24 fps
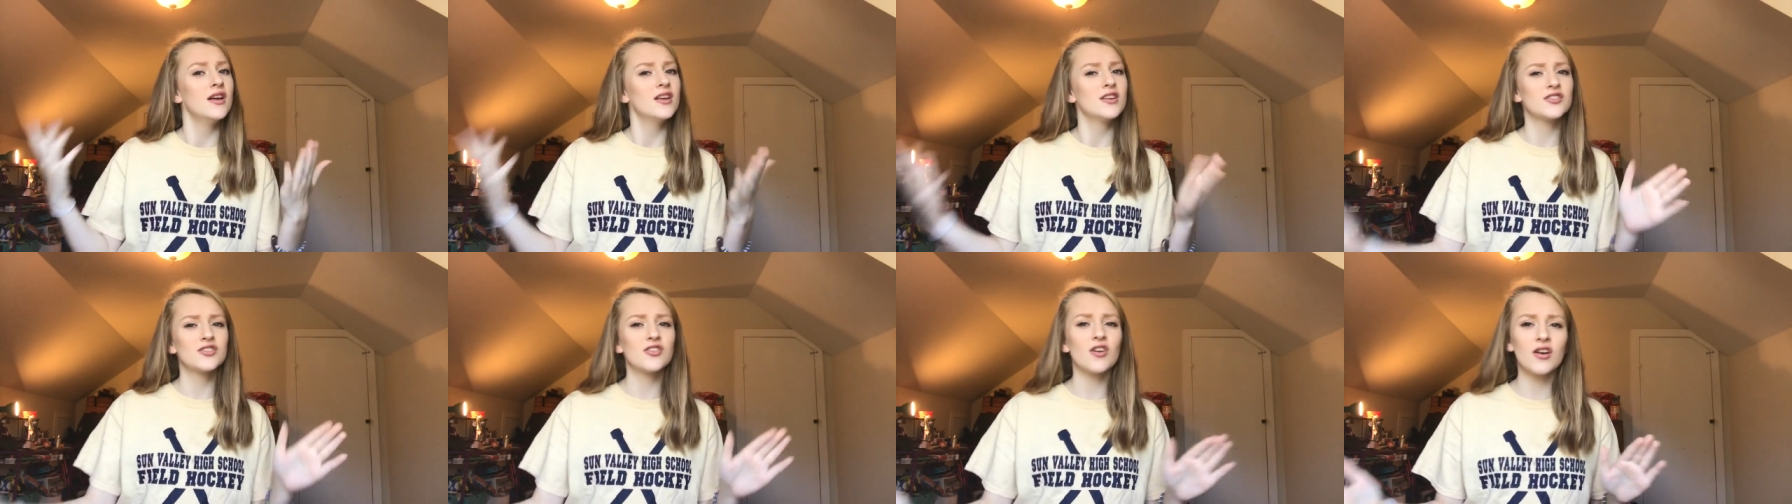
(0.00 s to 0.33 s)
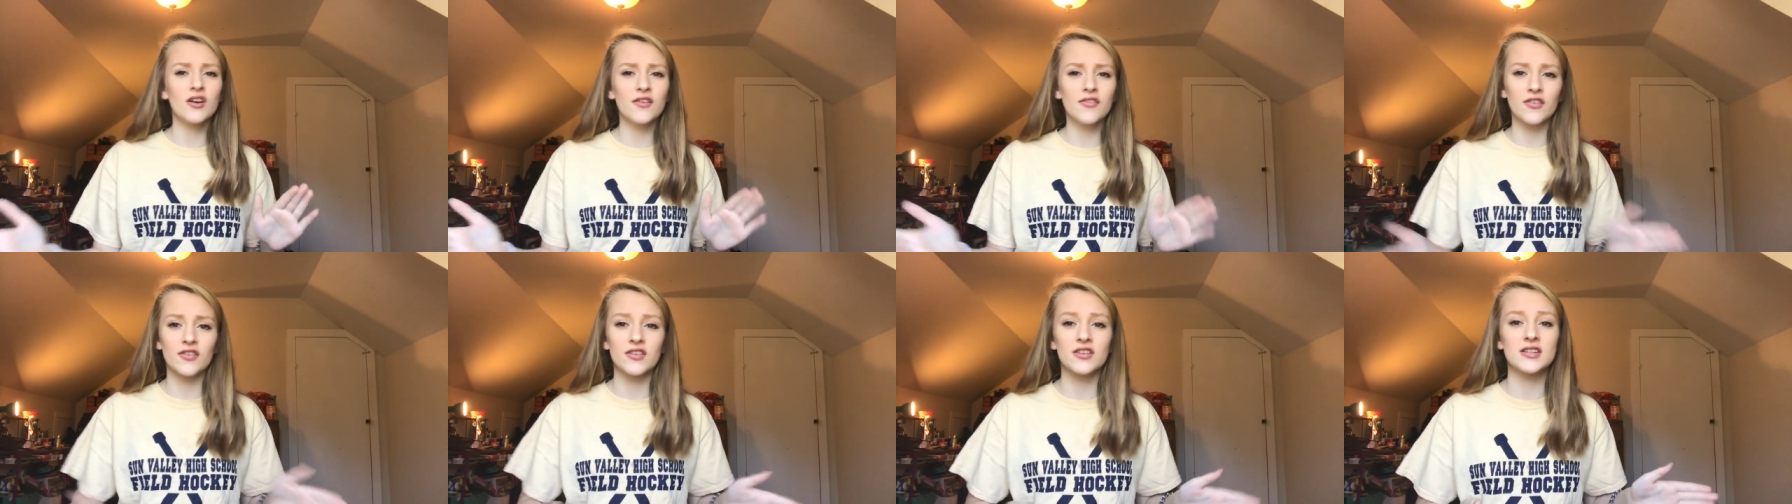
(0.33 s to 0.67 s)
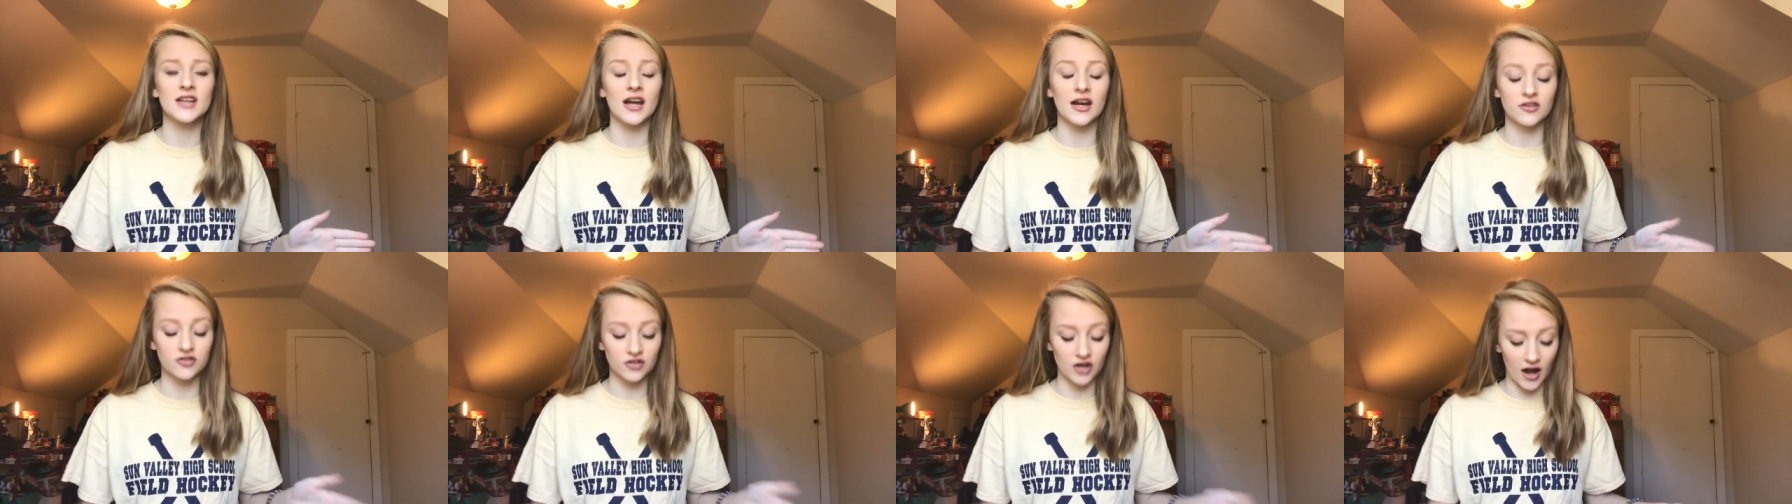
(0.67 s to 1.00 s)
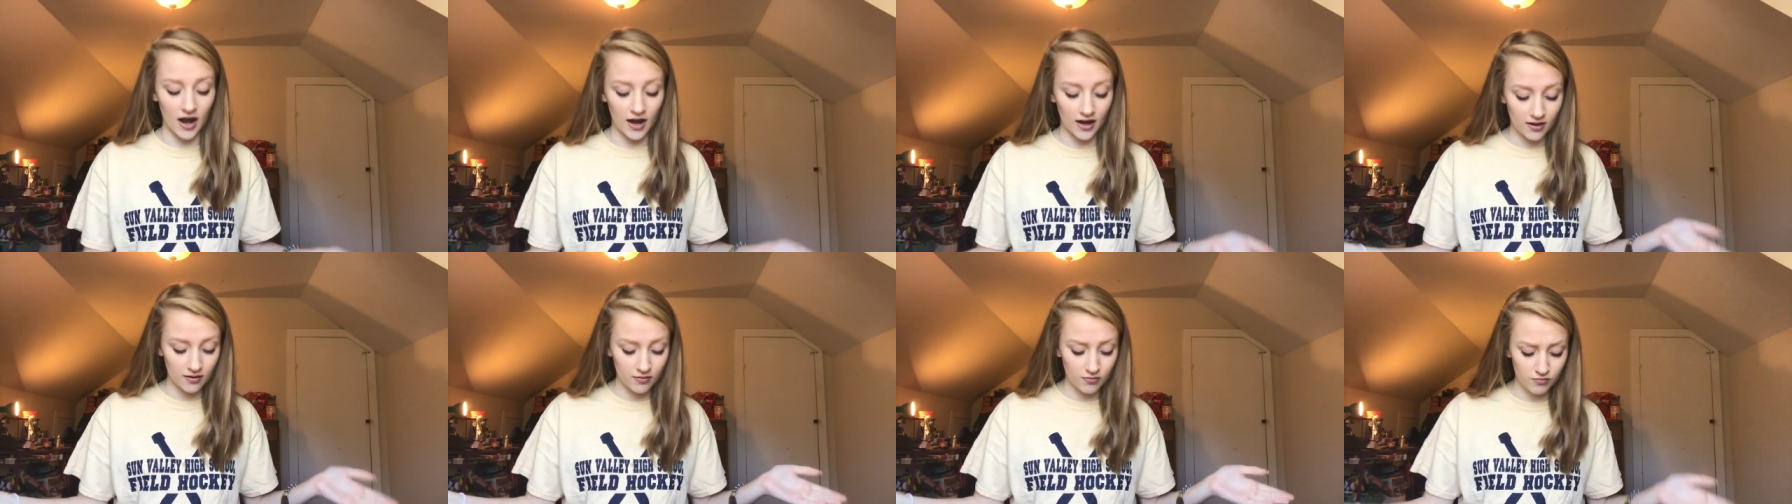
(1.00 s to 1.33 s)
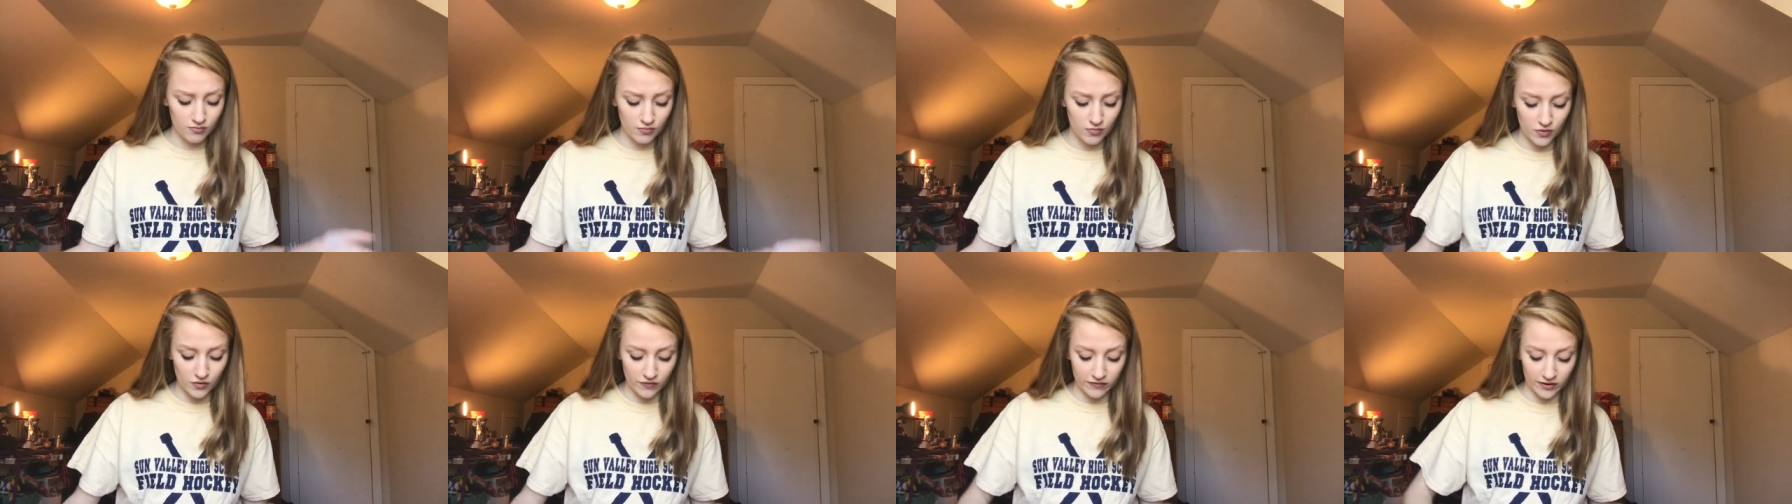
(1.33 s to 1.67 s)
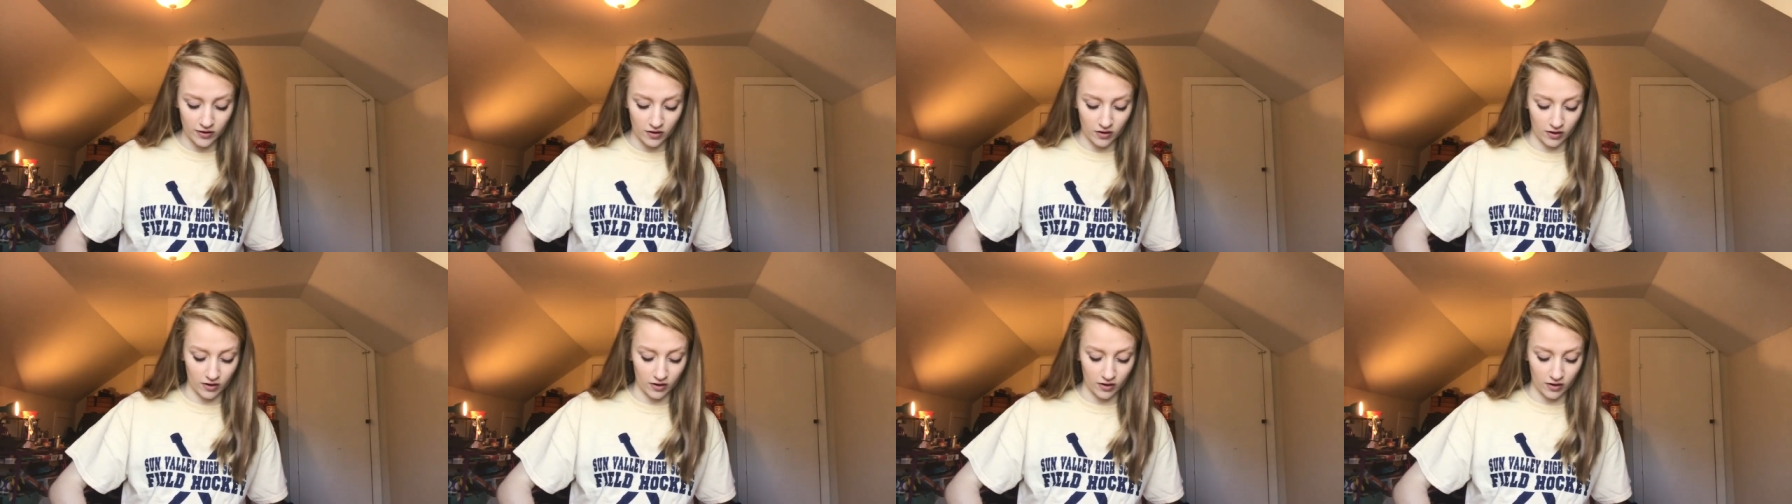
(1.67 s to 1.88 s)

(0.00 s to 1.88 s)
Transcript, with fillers: Sorry for the sidetrack, moving